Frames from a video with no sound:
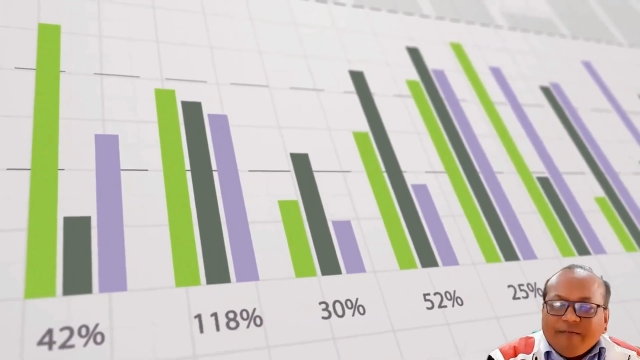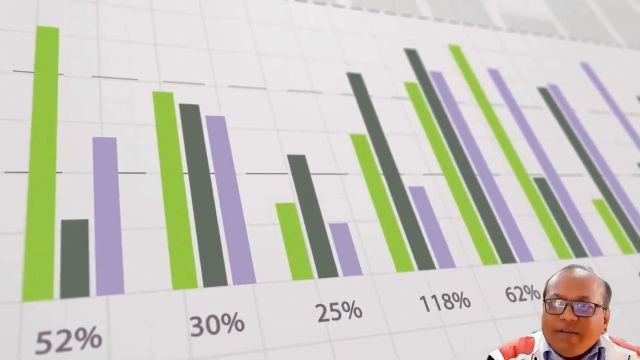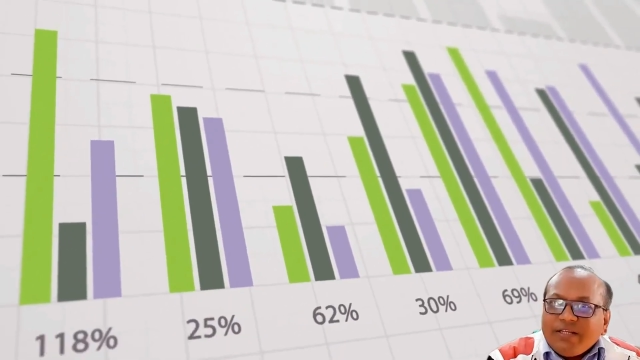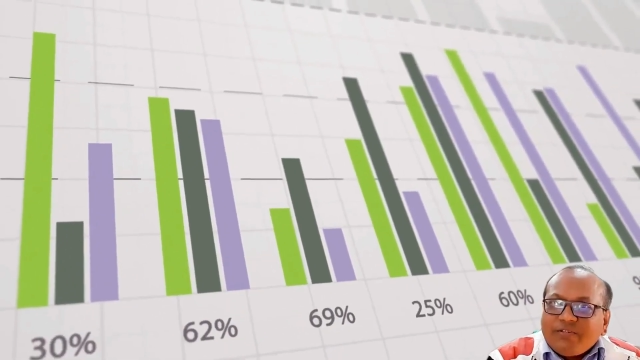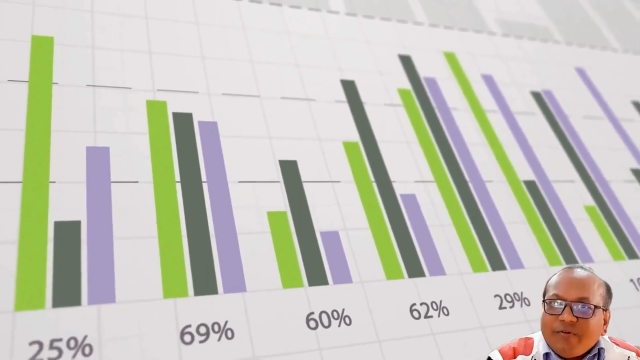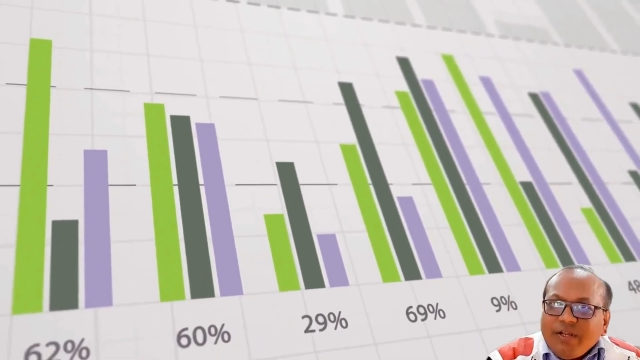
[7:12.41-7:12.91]

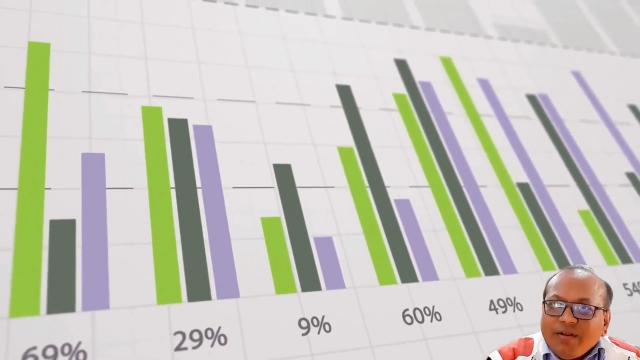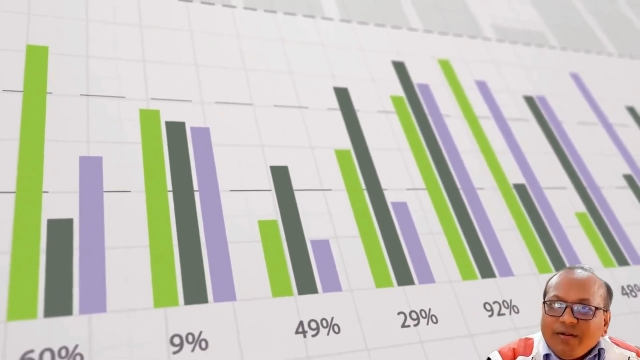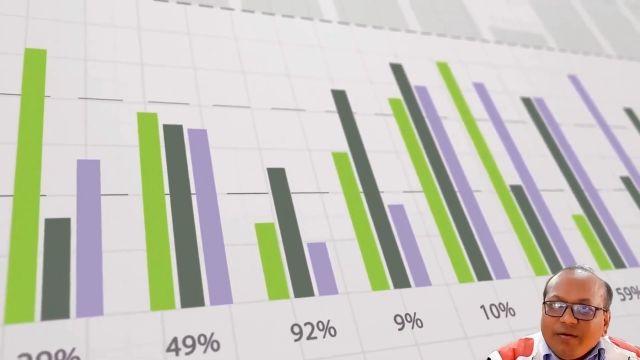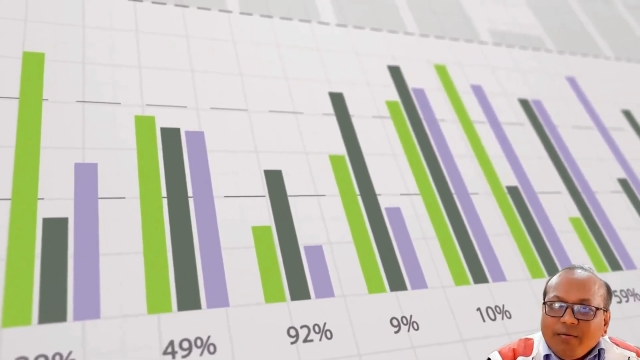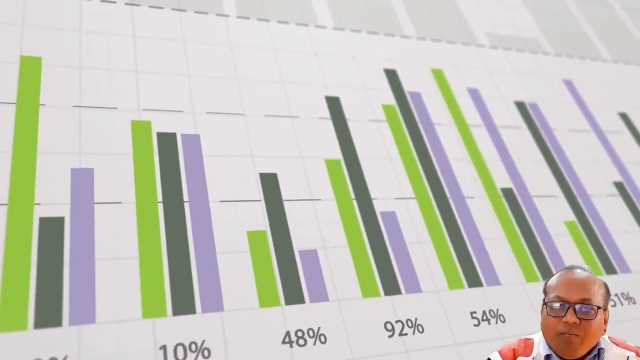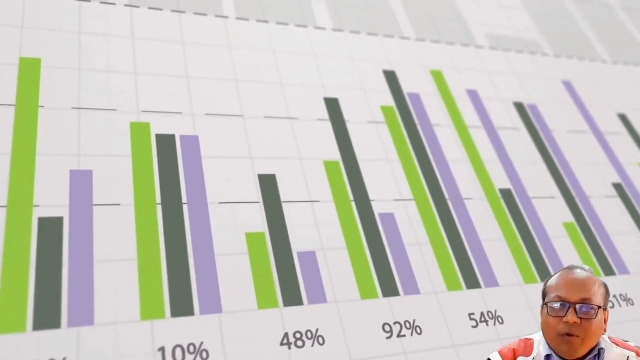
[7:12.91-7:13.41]
history,
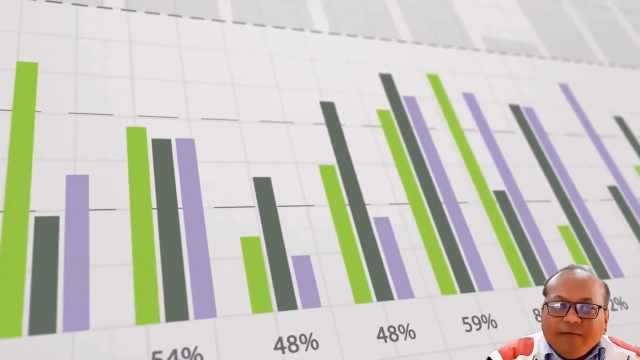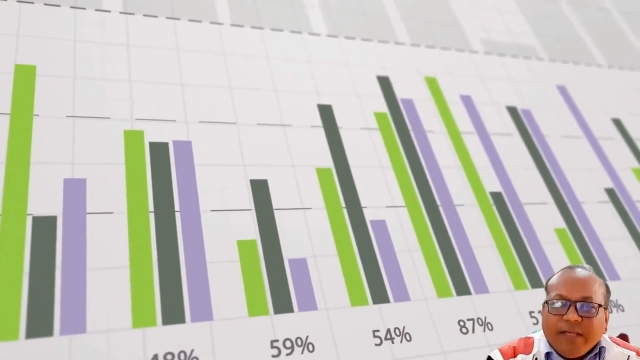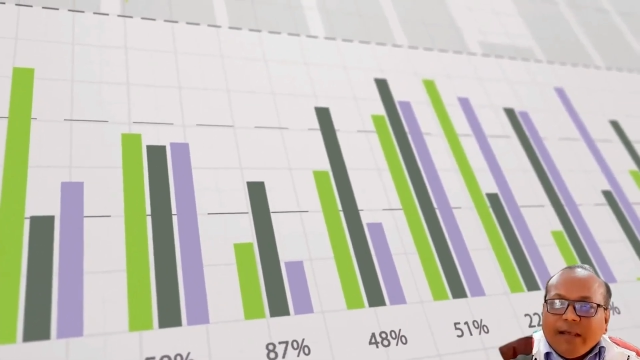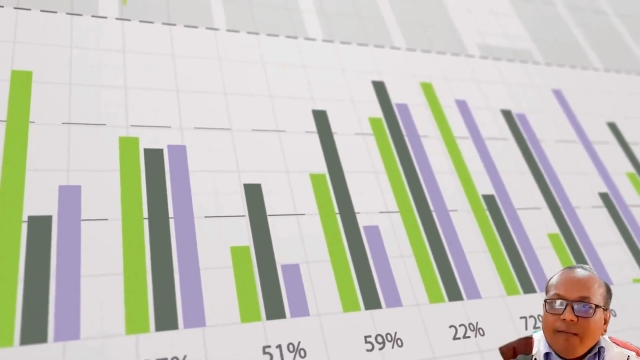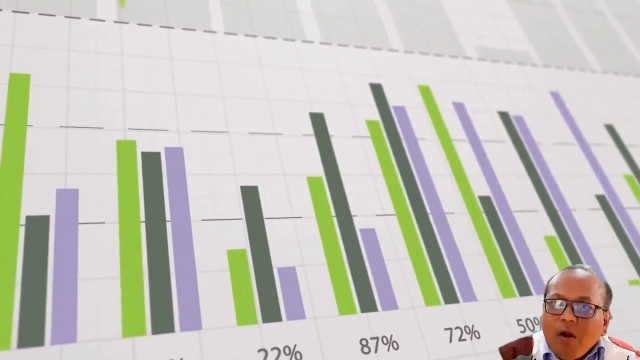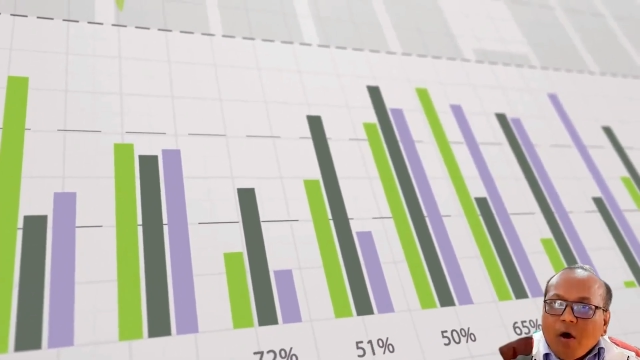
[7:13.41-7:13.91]
we
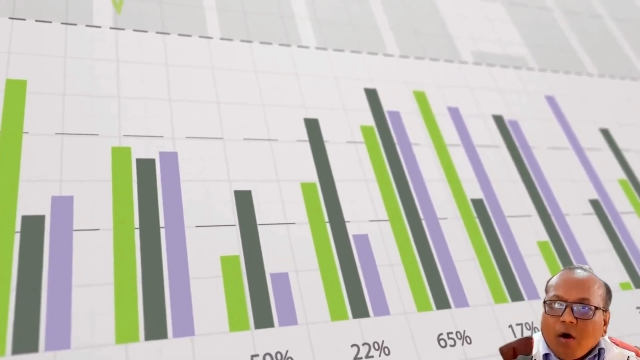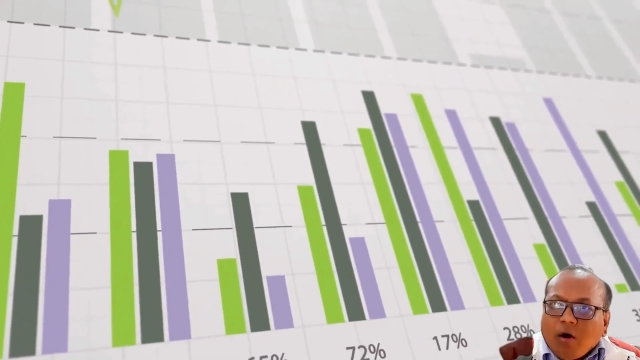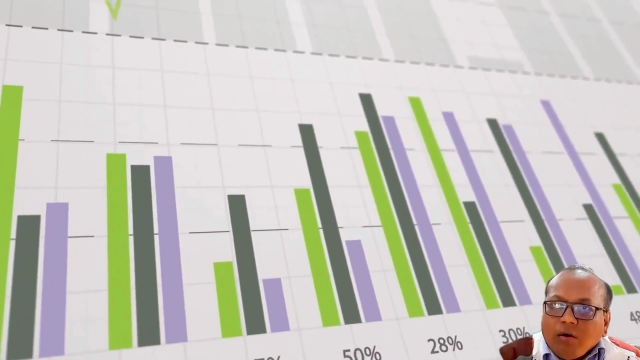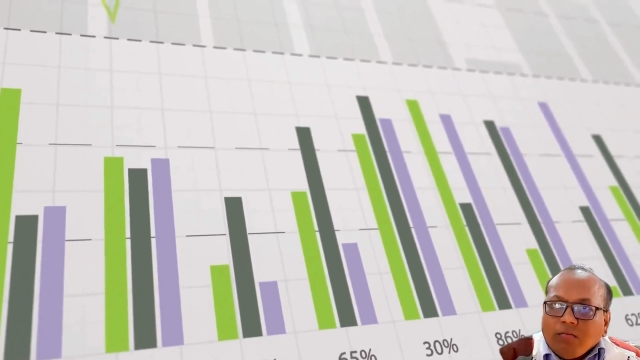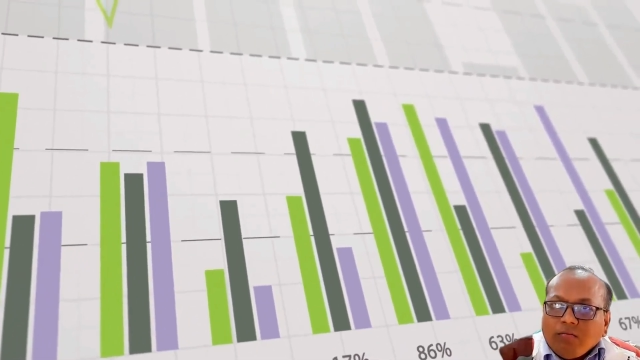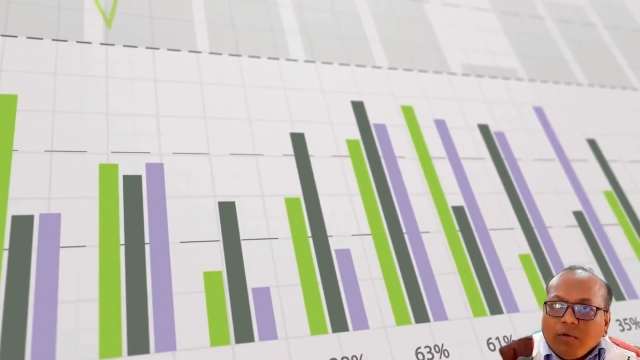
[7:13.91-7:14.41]
have law,